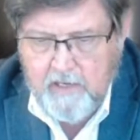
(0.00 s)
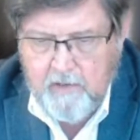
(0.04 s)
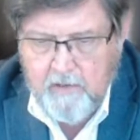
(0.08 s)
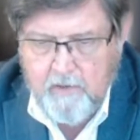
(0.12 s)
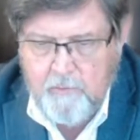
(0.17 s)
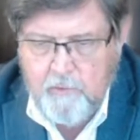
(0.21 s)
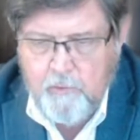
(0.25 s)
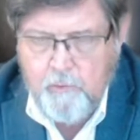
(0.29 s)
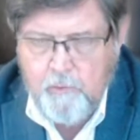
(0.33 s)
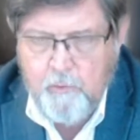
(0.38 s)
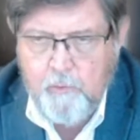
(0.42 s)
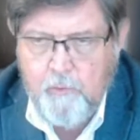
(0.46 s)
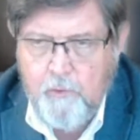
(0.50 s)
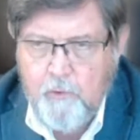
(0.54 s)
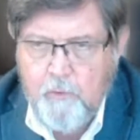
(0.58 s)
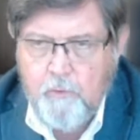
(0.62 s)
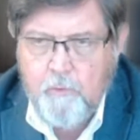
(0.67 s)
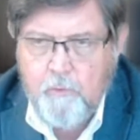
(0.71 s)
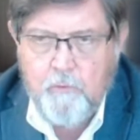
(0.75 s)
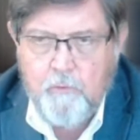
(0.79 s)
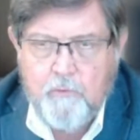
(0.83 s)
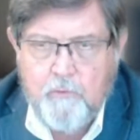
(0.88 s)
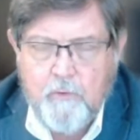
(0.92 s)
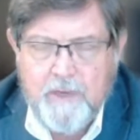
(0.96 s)
do
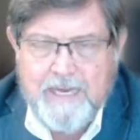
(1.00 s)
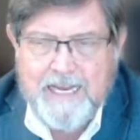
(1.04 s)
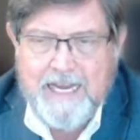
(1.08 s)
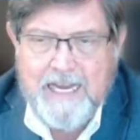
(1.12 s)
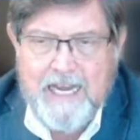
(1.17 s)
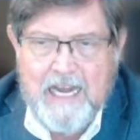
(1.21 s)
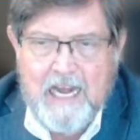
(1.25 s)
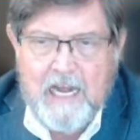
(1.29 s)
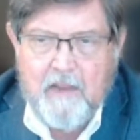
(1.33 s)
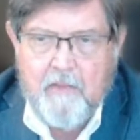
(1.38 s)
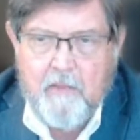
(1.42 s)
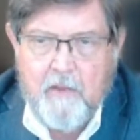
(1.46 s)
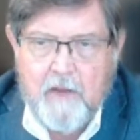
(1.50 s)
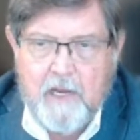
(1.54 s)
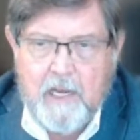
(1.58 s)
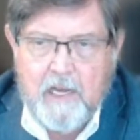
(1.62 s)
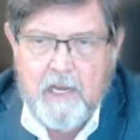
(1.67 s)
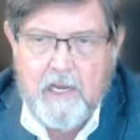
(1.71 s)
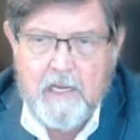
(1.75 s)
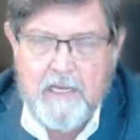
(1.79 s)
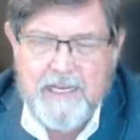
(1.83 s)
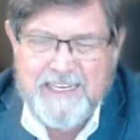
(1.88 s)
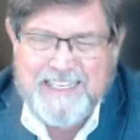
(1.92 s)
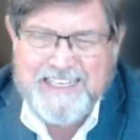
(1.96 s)
use, and
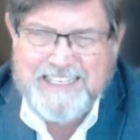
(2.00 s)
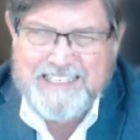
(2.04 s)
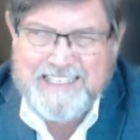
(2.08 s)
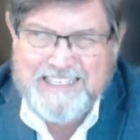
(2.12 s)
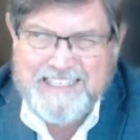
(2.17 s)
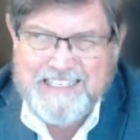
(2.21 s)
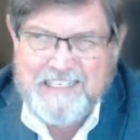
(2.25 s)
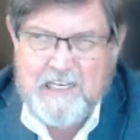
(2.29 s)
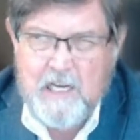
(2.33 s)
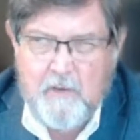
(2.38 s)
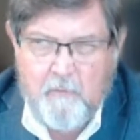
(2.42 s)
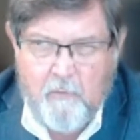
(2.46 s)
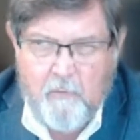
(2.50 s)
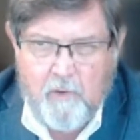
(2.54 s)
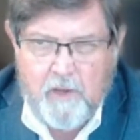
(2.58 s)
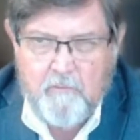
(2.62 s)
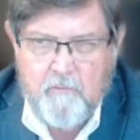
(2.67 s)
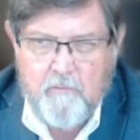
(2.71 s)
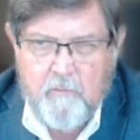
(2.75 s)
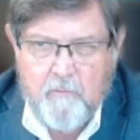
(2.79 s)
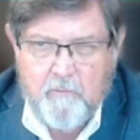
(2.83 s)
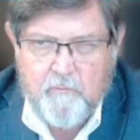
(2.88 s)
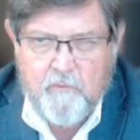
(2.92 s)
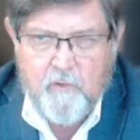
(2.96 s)
that it doesn't
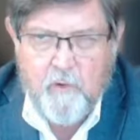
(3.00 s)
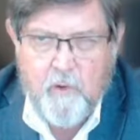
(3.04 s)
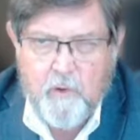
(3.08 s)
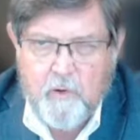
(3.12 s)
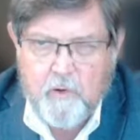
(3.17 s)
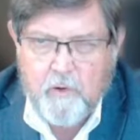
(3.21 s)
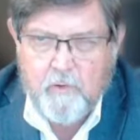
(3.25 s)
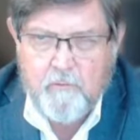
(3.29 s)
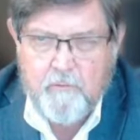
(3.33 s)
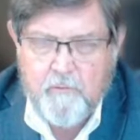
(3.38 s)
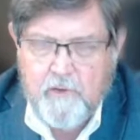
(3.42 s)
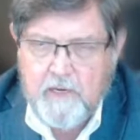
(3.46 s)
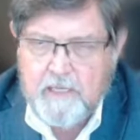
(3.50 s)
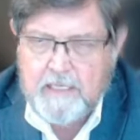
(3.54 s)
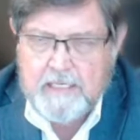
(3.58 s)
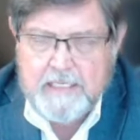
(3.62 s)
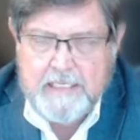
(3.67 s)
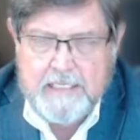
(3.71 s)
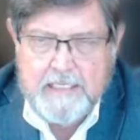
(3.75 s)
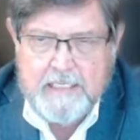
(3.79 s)
have a very good effect,